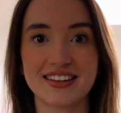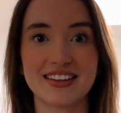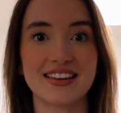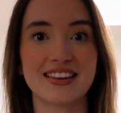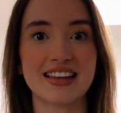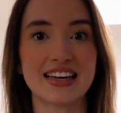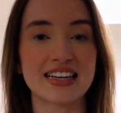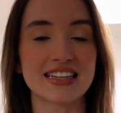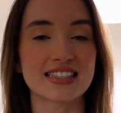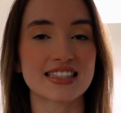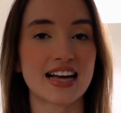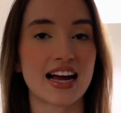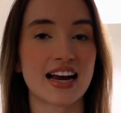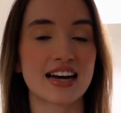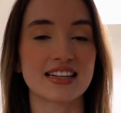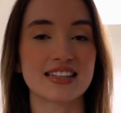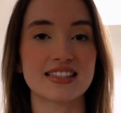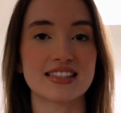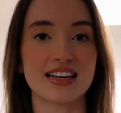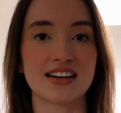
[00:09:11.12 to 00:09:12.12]
Things
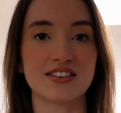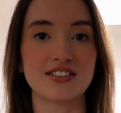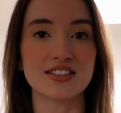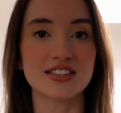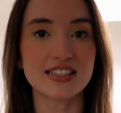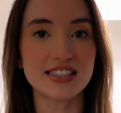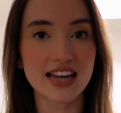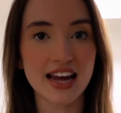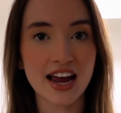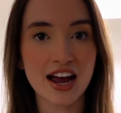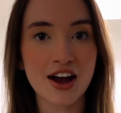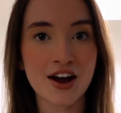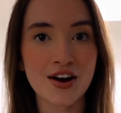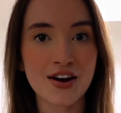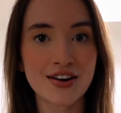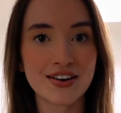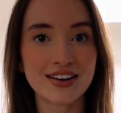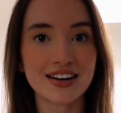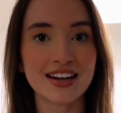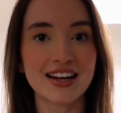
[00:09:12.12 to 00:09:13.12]
kind of settle
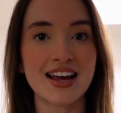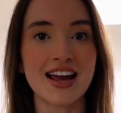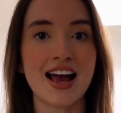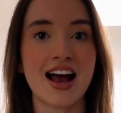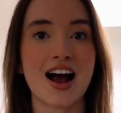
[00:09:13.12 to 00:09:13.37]
down.